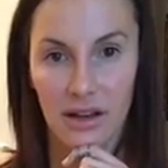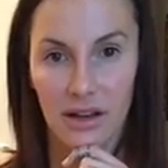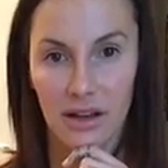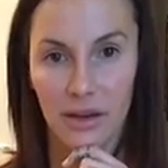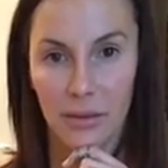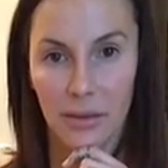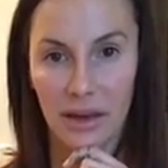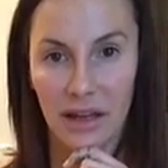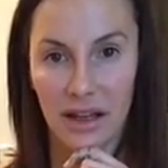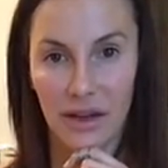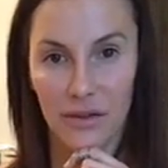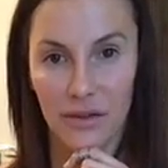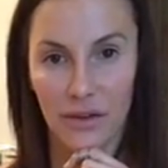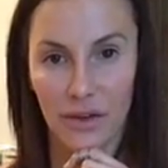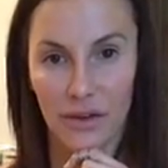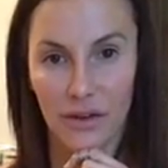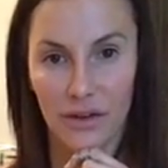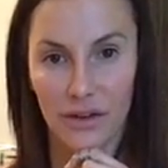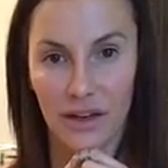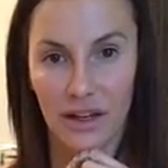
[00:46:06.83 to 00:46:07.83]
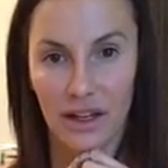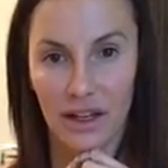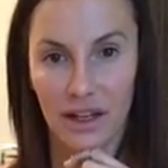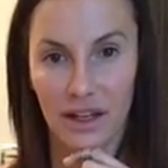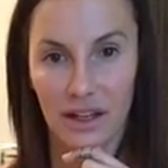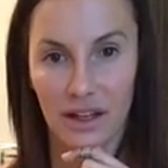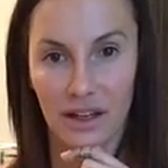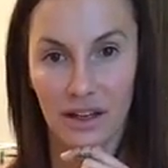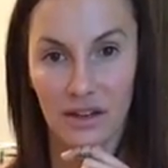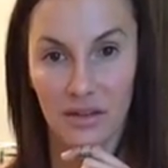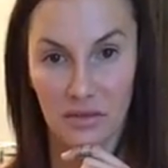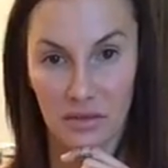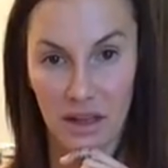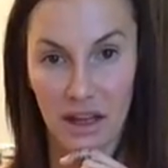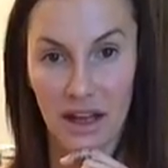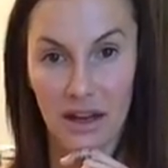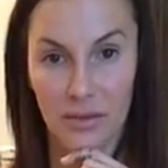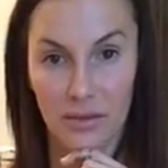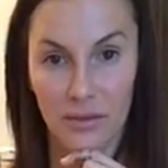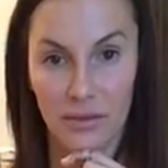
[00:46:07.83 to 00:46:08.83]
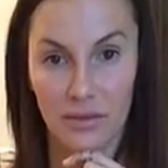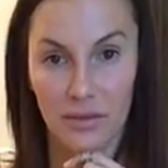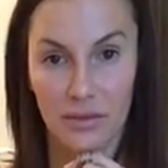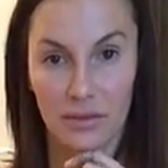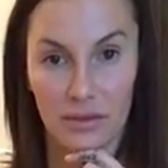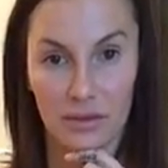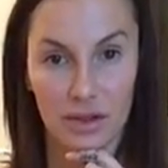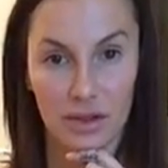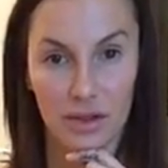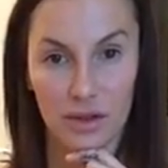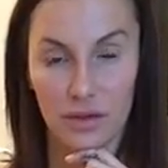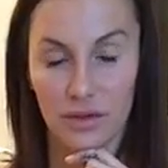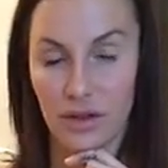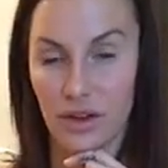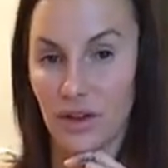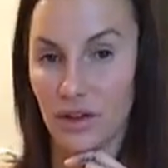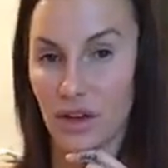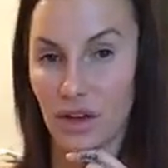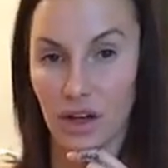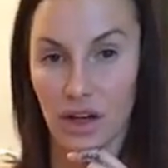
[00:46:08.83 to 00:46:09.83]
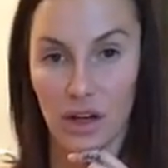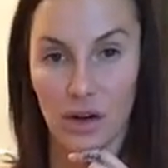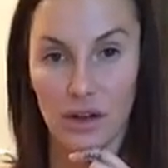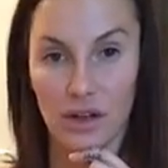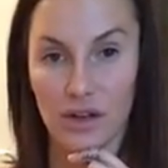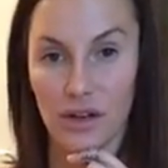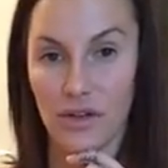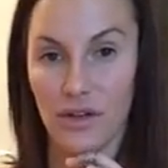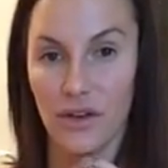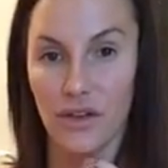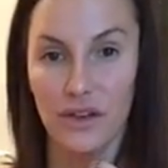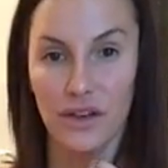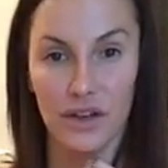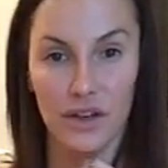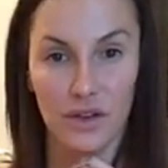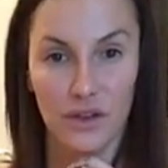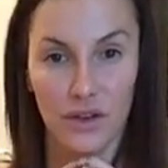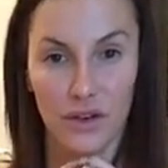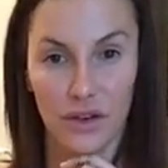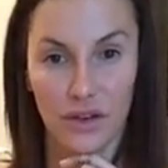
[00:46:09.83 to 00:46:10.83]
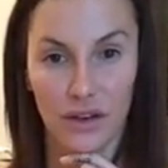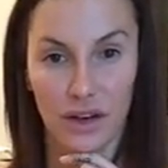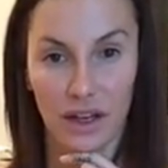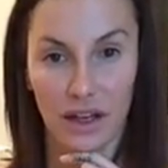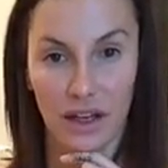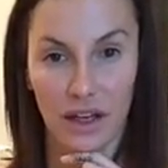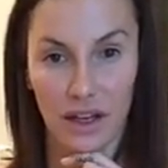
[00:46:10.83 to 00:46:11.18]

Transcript: Make it 50. Yeah? If you can only do 50, do 50.